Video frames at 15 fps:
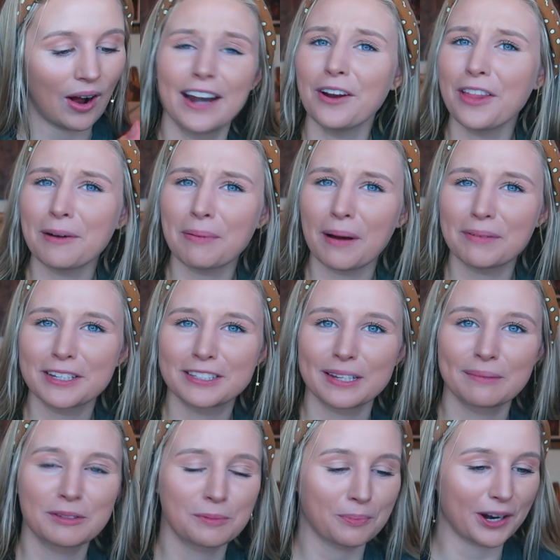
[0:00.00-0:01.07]
I know that probably
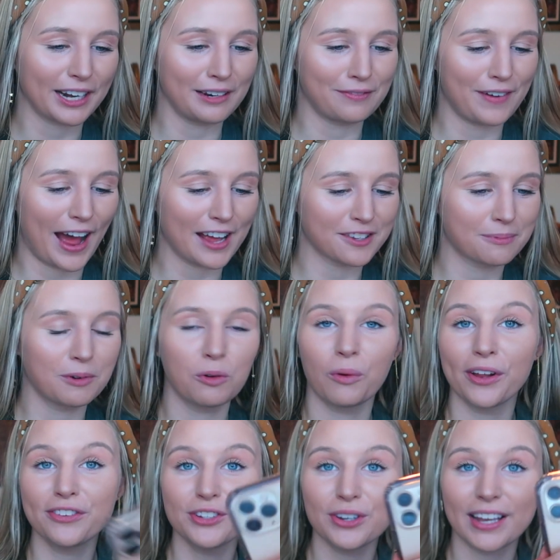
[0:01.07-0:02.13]
seems pretty fast, but
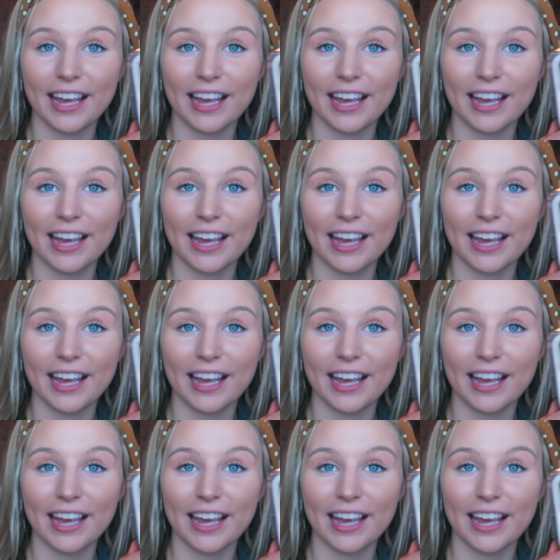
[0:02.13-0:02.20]
once you